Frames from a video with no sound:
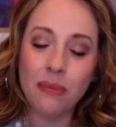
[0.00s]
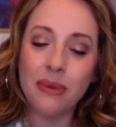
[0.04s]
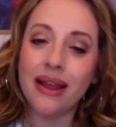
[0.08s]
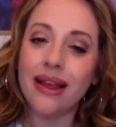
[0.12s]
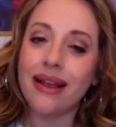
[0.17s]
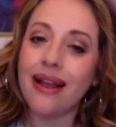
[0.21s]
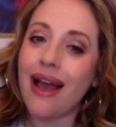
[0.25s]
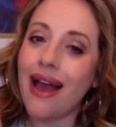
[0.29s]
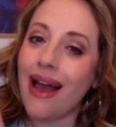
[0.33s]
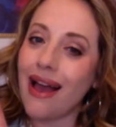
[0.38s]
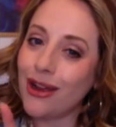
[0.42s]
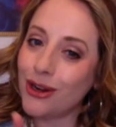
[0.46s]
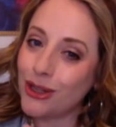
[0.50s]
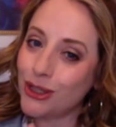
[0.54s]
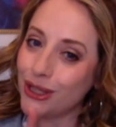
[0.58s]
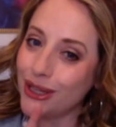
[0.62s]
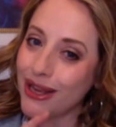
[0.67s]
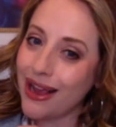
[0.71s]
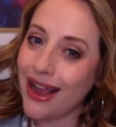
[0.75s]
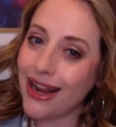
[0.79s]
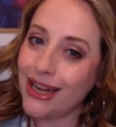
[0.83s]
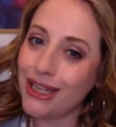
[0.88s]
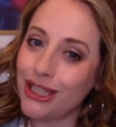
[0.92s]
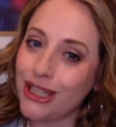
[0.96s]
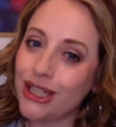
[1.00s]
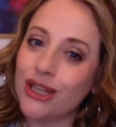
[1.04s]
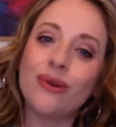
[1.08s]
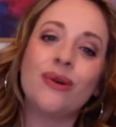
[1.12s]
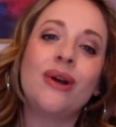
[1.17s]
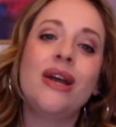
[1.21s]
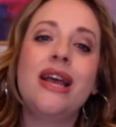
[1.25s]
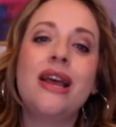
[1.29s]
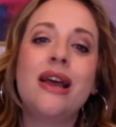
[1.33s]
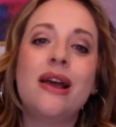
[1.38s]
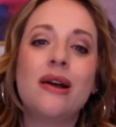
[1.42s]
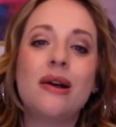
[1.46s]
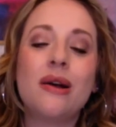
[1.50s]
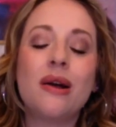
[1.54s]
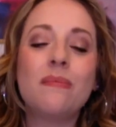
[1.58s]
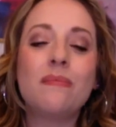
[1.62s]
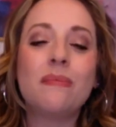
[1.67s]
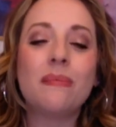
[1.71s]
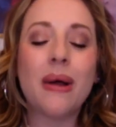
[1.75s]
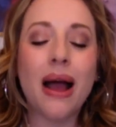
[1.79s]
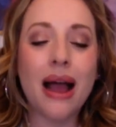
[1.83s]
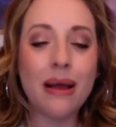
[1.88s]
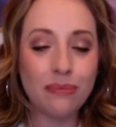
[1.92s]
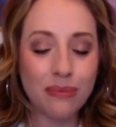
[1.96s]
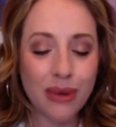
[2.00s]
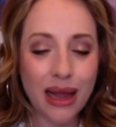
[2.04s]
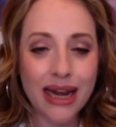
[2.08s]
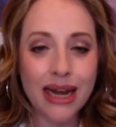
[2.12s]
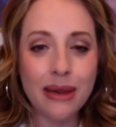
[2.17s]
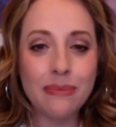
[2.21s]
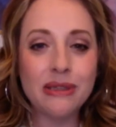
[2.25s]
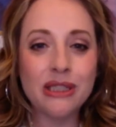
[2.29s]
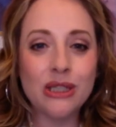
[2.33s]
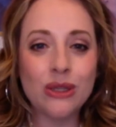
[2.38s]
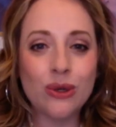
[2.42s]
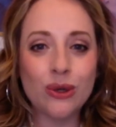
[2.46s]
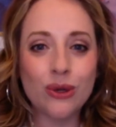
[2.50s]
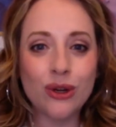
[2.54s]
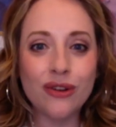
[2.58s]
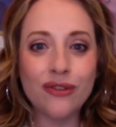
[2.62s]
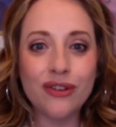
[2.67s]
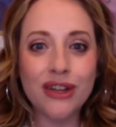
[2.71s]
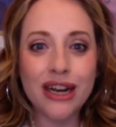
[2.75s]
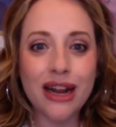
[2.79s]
like, actually, I do. My name is Laura Griffin.